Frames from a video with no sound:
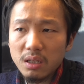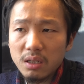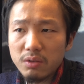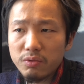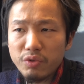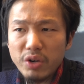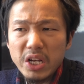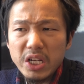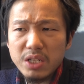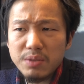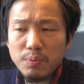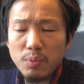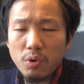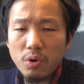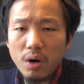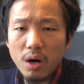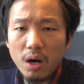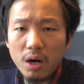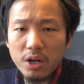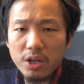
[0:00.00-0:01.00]
read
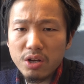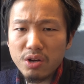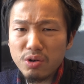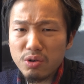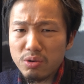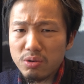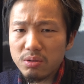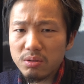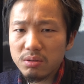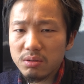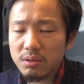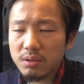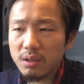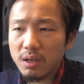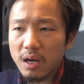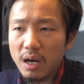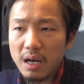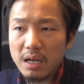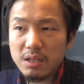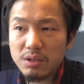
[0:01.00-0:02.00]
more article.
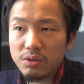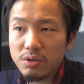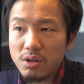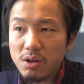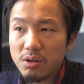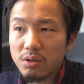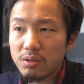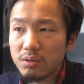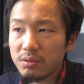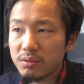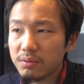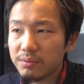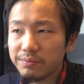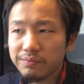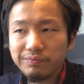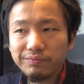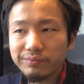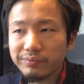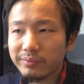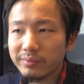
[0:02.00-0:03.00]
I don't know.
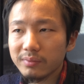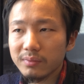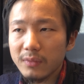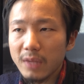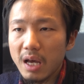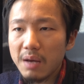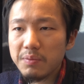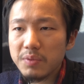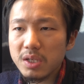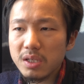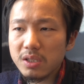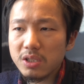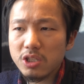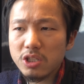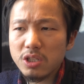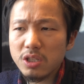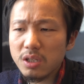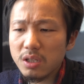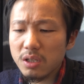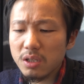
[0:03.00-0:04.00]
I'm
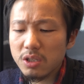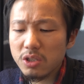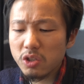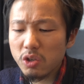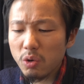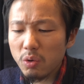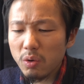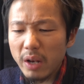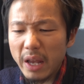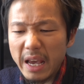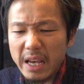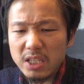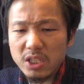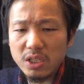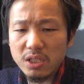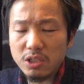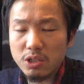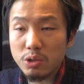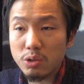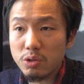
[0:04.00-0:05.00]
just so
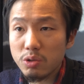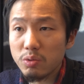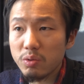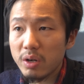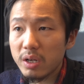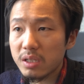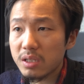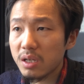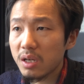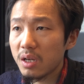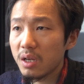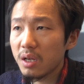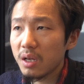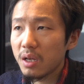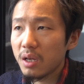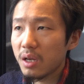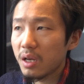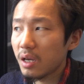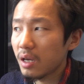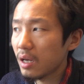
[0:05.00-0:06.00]
lazy to do it.
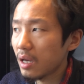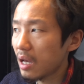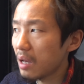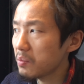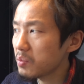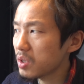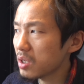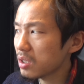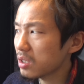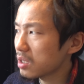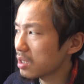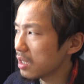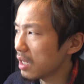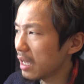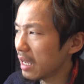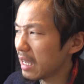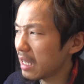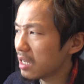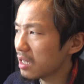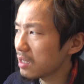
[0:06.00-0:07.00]
I'm just
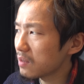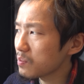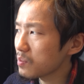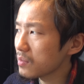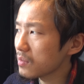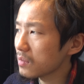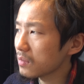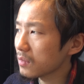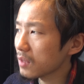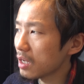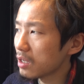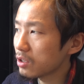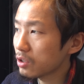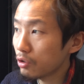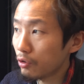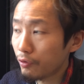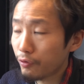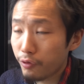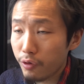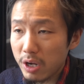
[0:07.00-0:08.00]
like
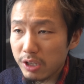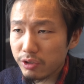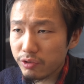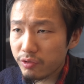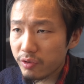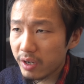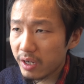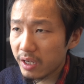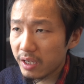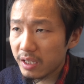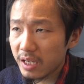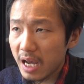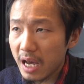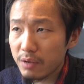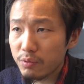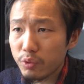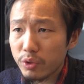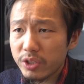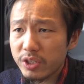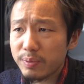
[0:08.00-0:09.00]
so frustrated.
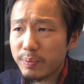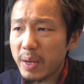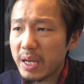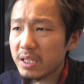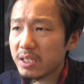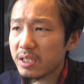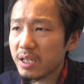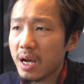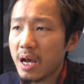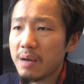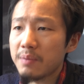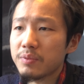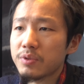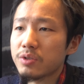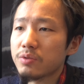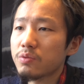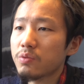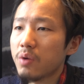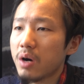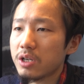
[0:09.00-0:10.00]
I would spend time
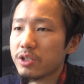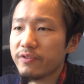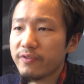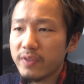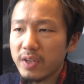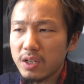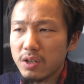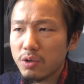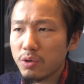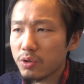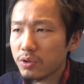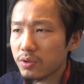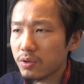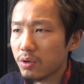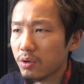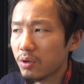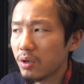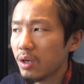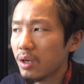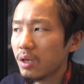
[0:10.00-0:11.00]
to watch videos
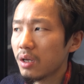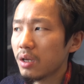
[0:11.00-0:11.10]
or